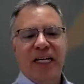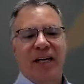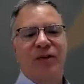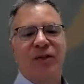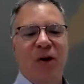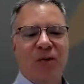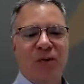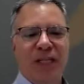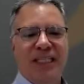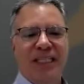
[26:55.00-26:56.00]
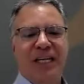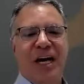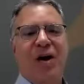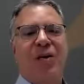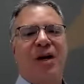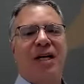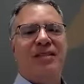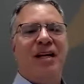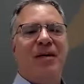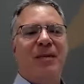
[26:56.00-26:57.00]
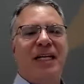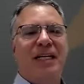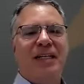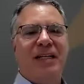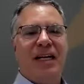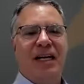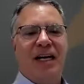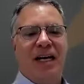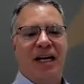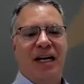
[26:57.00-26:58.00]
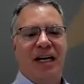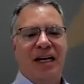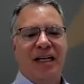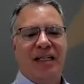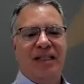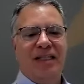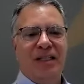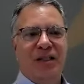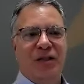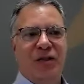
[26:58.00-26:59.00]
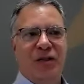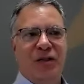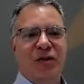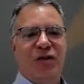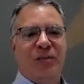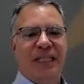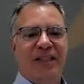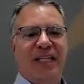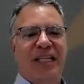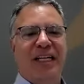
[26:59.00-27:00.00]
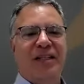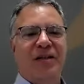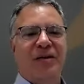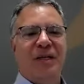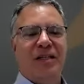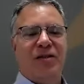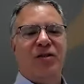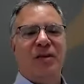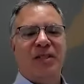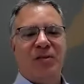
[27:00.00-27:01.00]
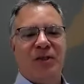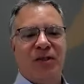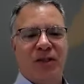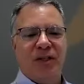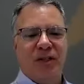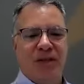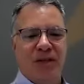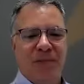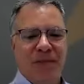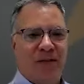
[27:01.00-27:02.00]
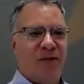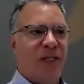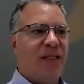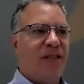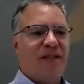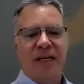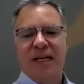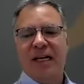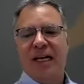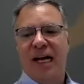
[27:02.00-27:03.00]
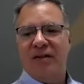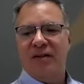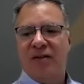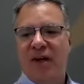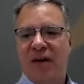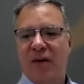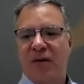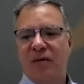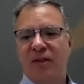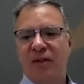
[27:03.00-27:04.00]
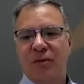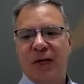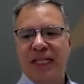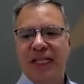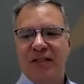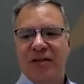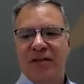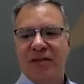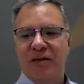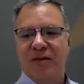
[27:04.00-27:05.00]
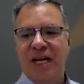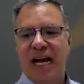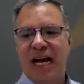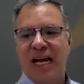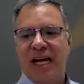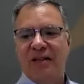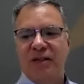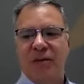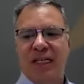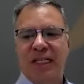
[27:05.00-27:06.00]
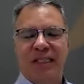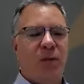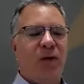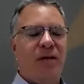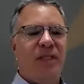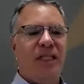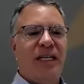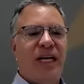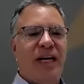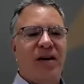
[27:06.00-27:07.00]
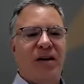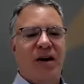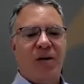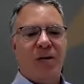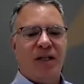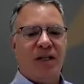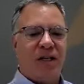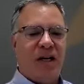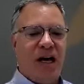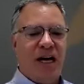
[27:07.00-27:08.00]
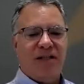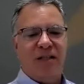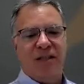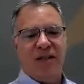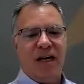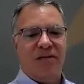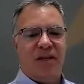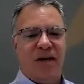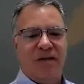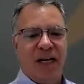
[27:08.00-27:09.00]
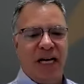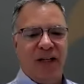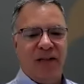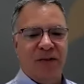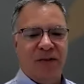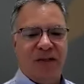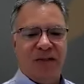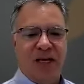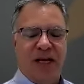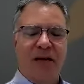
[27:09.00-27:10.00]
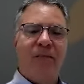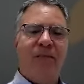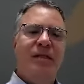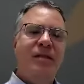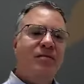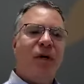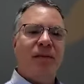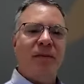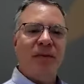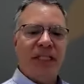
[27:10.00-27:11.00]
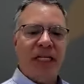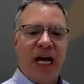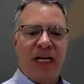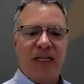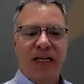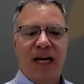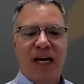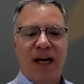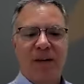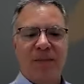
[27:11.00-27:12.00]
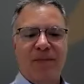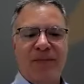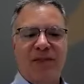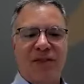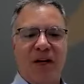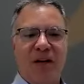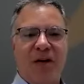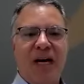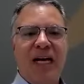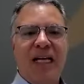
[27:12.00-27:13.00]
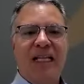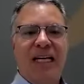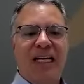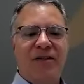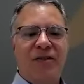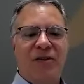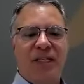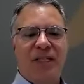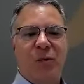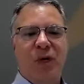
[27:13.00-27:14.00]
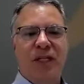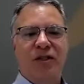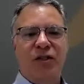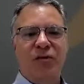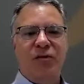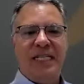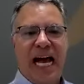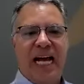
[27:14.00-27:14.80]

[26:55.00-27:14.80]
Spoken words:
If you don't really know what's coming, you should be looking at your instruments, which your metrics. And so do you want to get to SaaS? Do you want to get to 1 million ARR where your cost and your lifetime value is the same? Probably not. So the answer is, once you